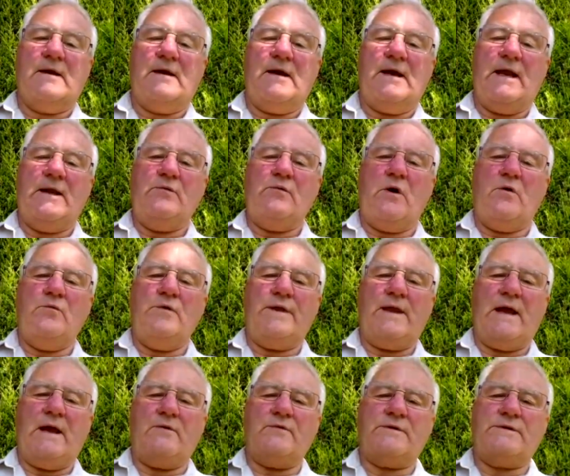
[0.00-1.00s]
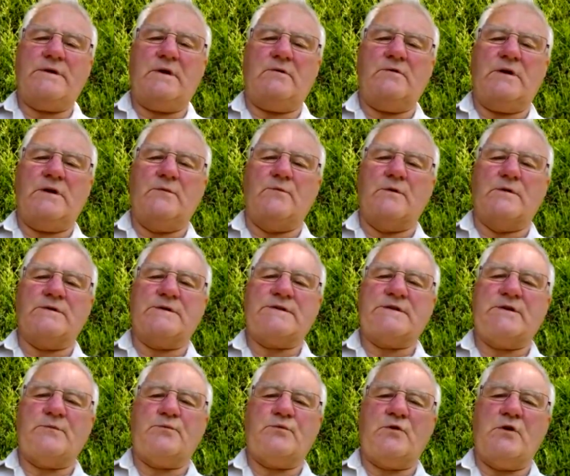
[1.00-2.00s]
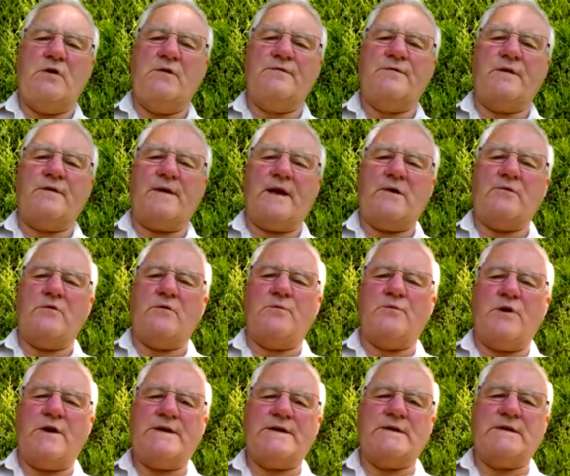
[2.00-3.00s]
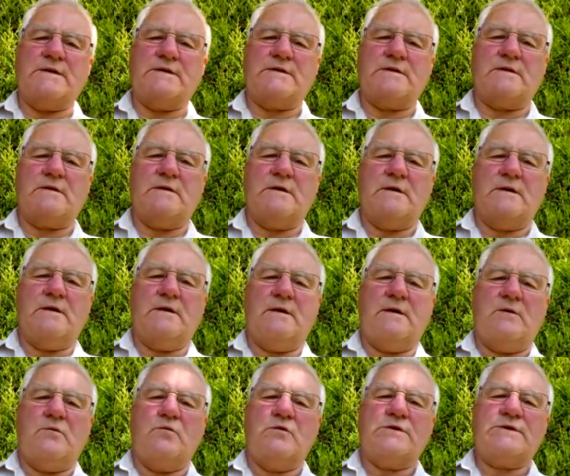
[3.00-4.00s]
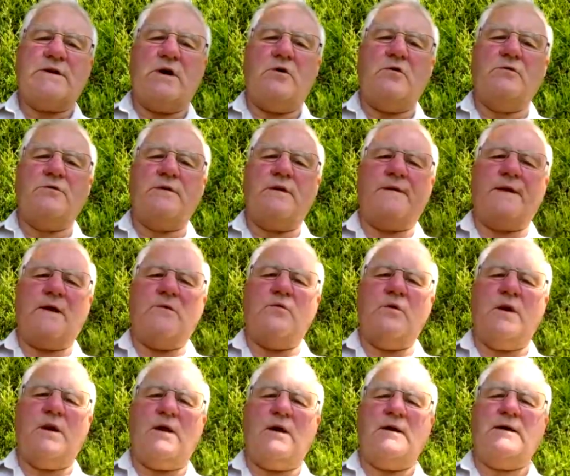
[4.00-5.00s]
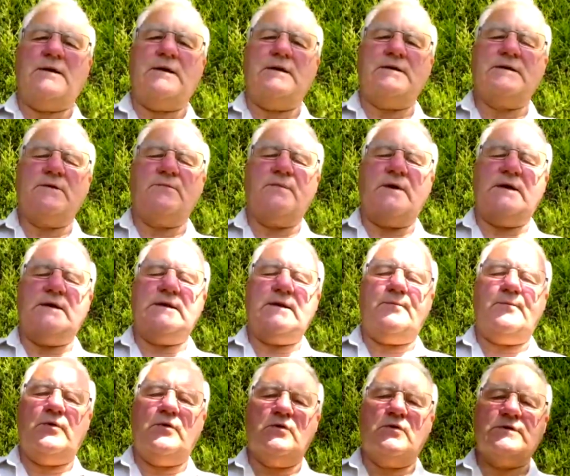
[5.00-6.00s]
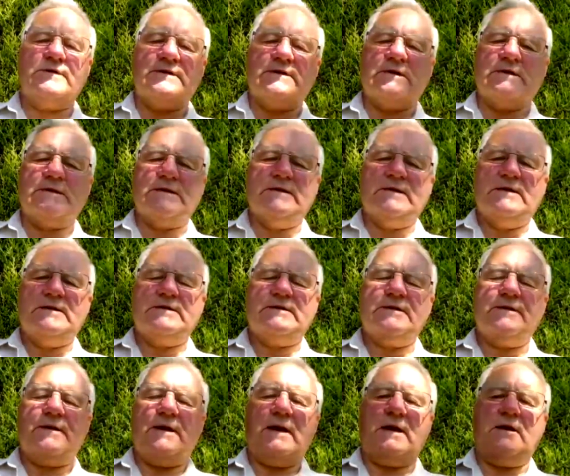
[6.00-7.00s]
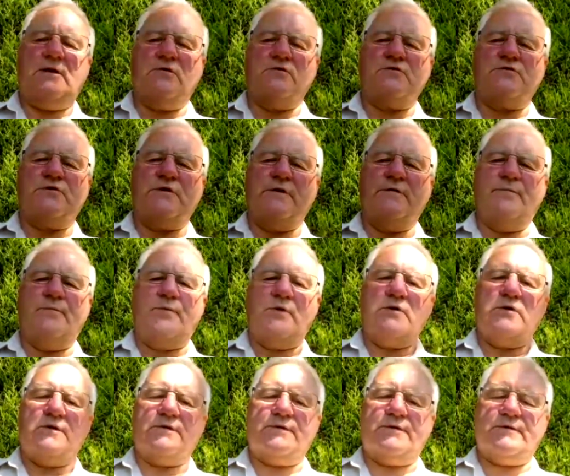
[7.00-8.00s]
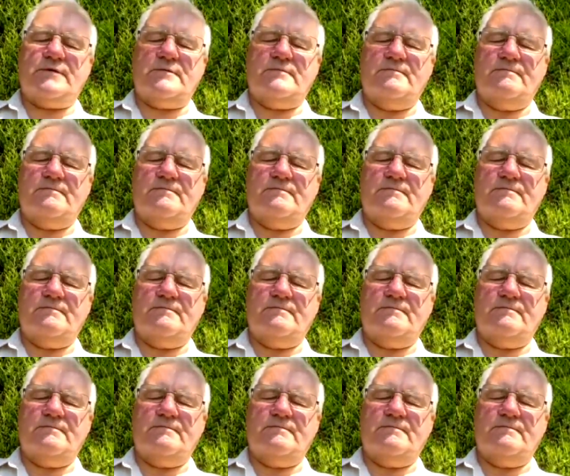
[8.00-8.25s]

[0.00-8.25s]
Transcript: anyone without documents to prove that they were British were told that they were likely to be deported to their country of birth.